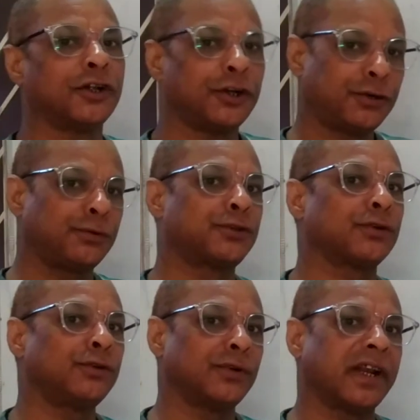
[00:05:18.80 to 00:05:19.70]
here to
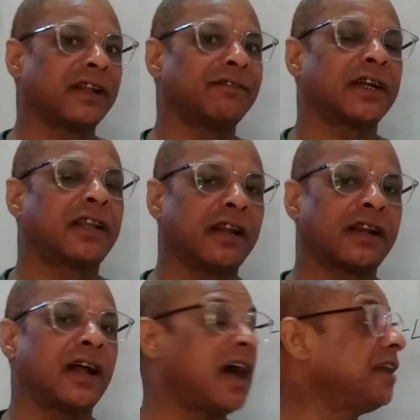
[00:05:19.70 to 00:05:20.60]
show you and give the
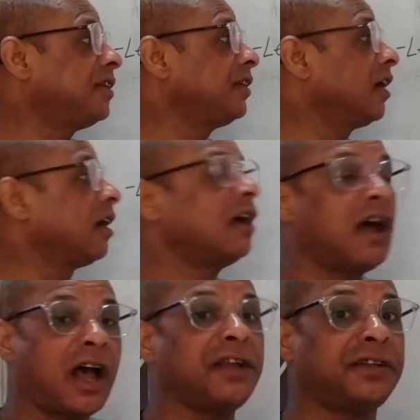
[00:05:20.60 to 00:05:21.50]
clear idea
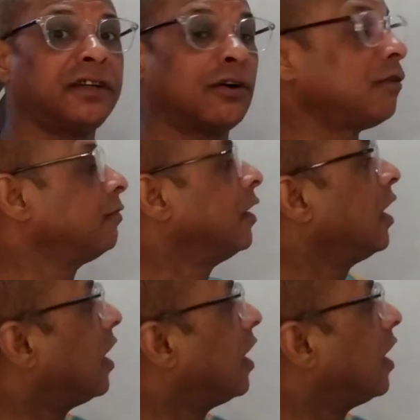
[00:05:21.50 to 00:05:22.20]
of